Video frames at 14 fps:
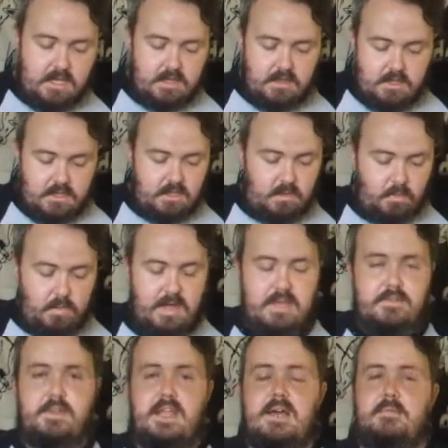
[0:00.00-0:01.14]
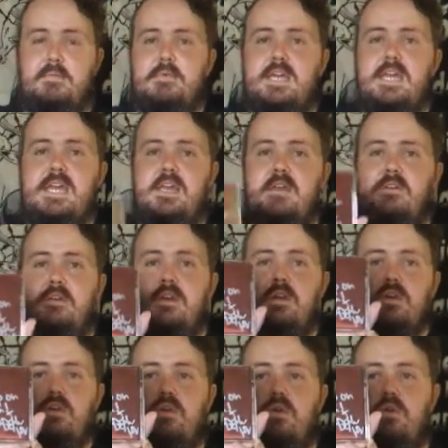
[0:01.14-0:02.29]
this wonderful album here
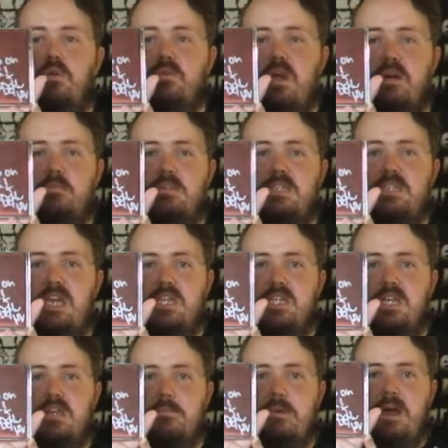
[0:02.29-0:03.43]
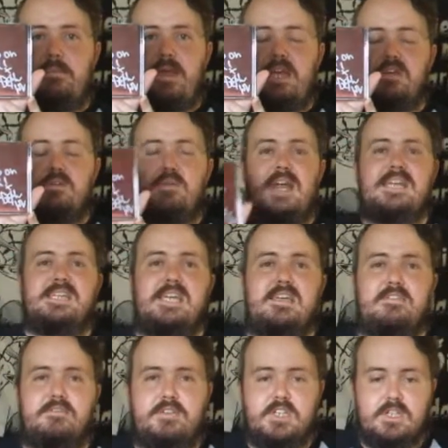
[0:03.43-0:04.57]
called Obsession by a band called
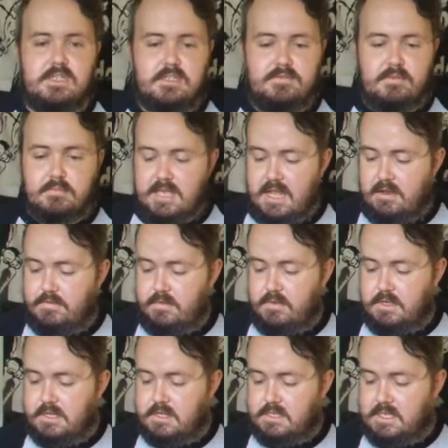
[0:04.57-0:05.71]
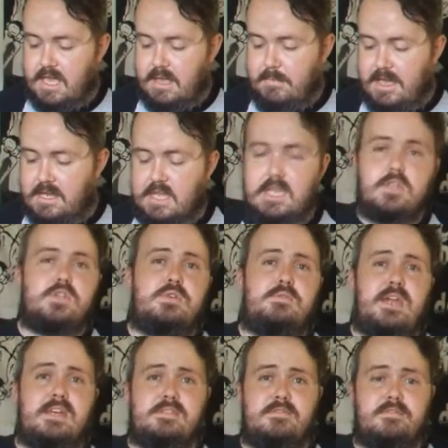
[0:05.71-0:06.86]
18 Visions from California. This came out in
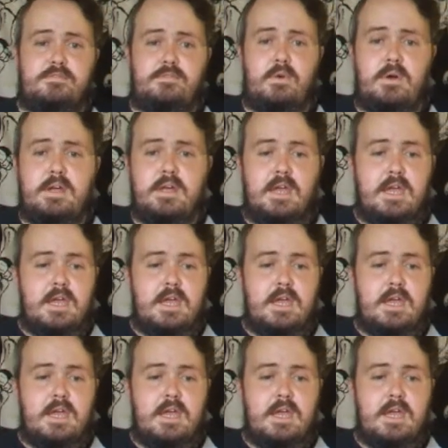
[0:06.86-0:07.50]
2004.